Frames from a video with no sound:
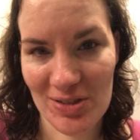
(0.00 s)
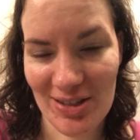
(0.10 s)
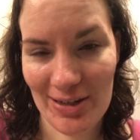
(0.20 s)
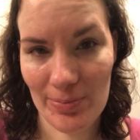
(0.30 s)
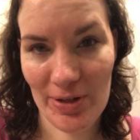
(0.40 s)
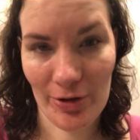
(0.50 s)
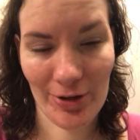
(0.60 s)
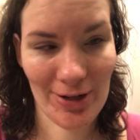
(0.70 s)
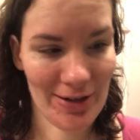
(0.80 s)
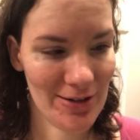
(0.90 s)
second meal of the
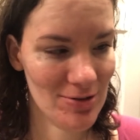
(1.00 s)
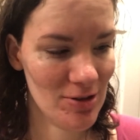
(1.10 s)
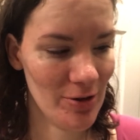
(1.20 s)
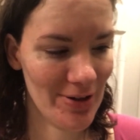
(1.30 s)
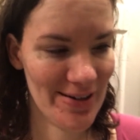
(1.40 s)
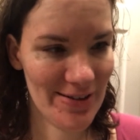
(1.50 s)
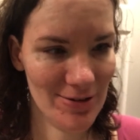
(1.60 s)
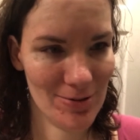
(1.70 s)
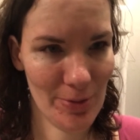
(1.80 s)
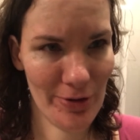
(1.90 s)
day, considering I had the
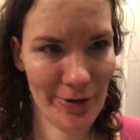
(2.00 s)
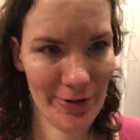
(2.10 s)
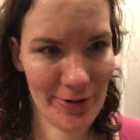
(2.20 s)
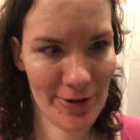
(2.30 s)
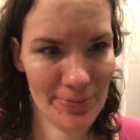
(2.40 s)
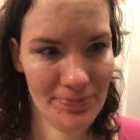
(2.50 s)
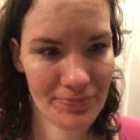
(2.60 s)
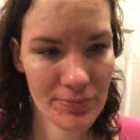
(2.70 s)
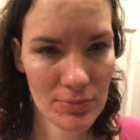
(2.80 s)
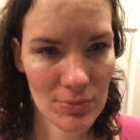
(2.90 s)
smoothie earlier.
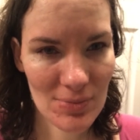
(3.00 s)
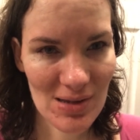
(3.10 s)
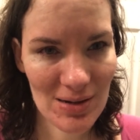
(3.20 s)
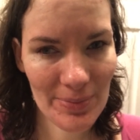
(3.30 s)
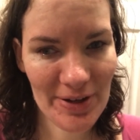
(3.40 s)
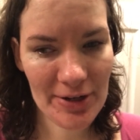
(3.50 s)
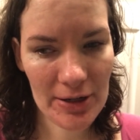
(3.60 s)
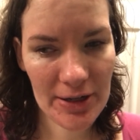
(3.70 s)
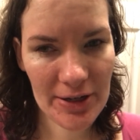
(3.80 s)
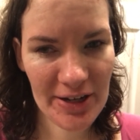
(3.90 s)
But
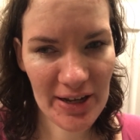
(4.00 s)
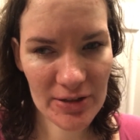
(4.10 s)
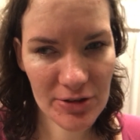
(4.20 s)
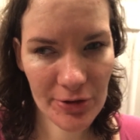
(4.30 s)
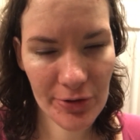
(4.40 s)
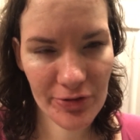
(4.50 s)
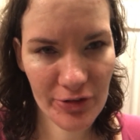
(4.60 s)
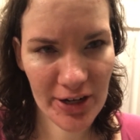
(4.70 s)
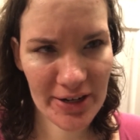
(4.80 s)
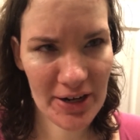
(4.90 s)
yeah, so the
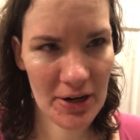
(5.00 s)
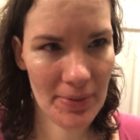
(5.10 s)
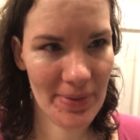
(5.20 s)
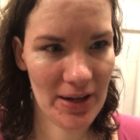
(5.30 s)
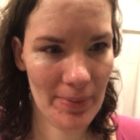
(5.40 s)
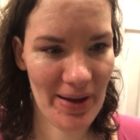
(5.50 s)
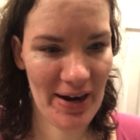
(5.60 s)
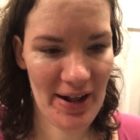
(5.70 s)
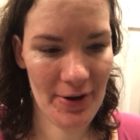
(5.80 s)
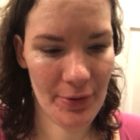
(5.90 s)
flight ended up being about
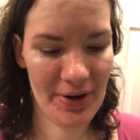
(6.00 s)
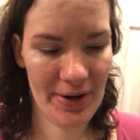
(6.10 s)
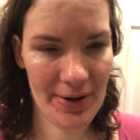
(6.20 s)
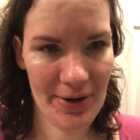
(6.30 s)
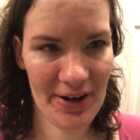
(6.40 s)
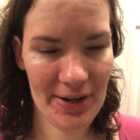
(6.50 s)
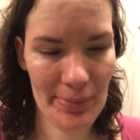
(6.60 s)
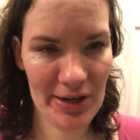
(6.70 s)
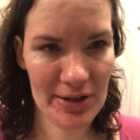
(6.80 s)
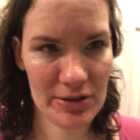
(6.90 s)
an hour and 8
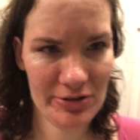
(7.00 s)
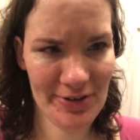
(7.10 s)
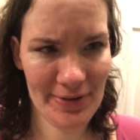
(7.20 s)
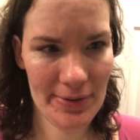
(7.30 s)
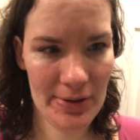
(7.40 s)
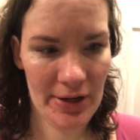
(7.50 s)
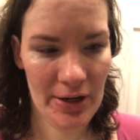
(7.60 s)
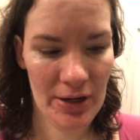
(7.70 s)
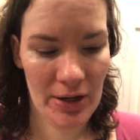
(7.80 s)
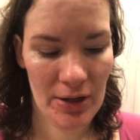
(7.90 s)
minutes, and
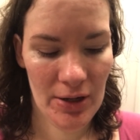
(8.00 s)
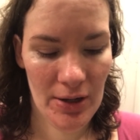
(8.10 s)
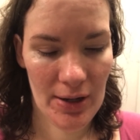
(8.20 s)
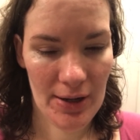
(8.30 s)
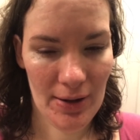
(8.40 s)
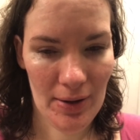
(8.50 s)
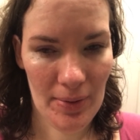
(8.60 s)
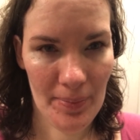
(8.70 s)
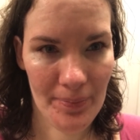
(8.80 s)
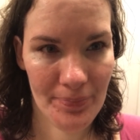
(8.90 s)

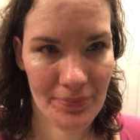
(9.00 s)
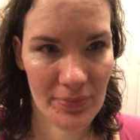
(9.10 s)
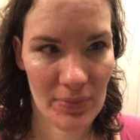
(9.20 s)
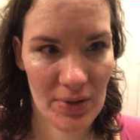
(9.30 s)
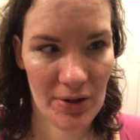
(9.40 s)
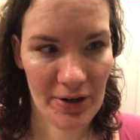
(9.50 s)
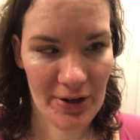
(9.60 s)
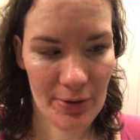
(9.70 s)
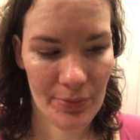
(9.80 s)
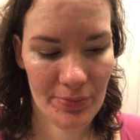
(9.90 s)
you
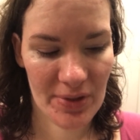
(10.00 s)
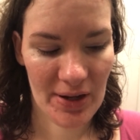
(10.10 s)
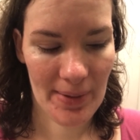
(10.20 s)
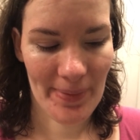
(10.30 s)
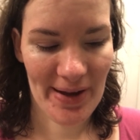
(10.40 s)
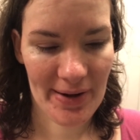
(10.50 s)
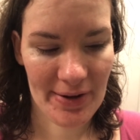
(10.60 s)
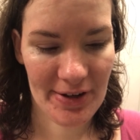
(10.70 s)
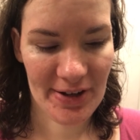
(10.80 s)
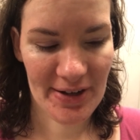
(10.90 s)
know, got
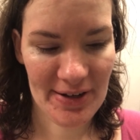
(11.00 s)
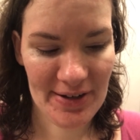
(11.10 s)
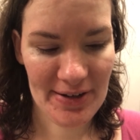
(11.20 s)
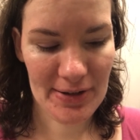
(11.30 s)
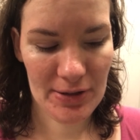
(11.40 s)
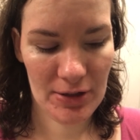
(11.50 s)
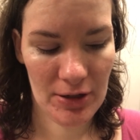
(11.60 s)
back to